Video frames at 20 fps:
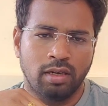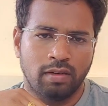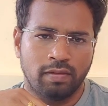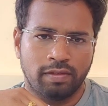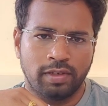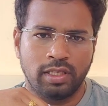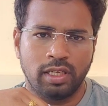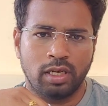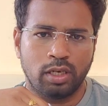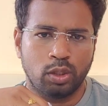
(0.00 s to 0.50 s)

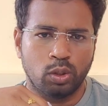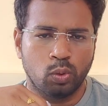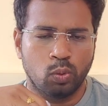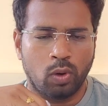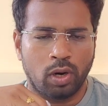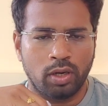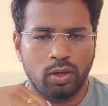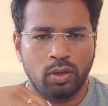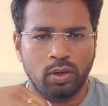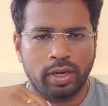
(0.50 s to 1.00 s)
whether you
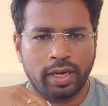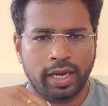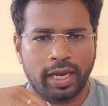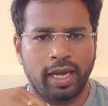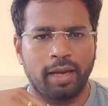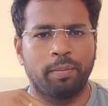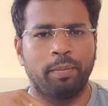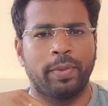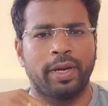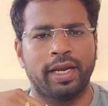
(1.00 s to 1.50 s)
want to
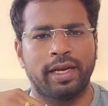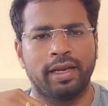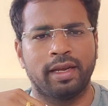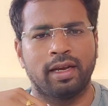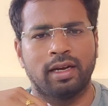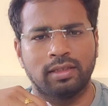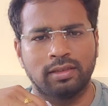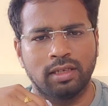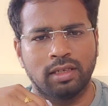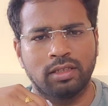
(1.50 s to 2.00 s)
keep any
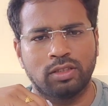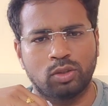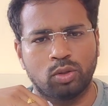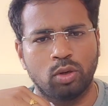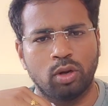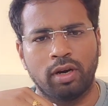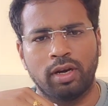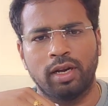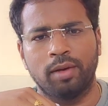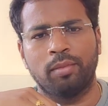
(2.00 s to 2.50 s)
other
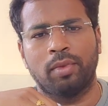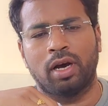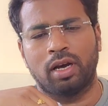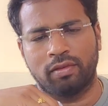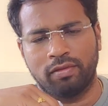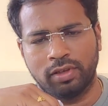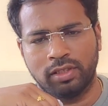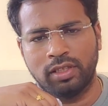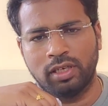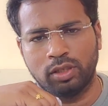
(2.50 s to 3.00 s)
store name or
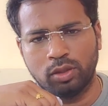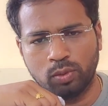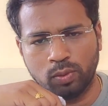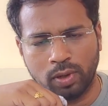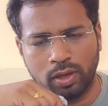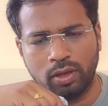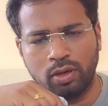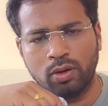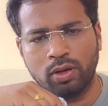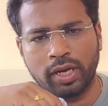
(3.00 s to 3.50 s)
whether you
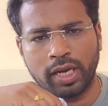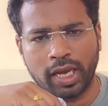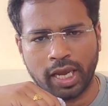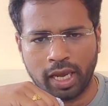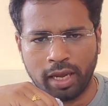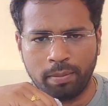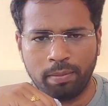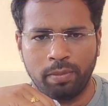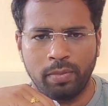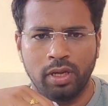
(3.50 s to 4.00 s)
want to
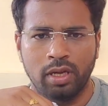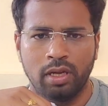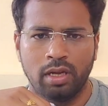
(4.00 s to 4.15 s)
keep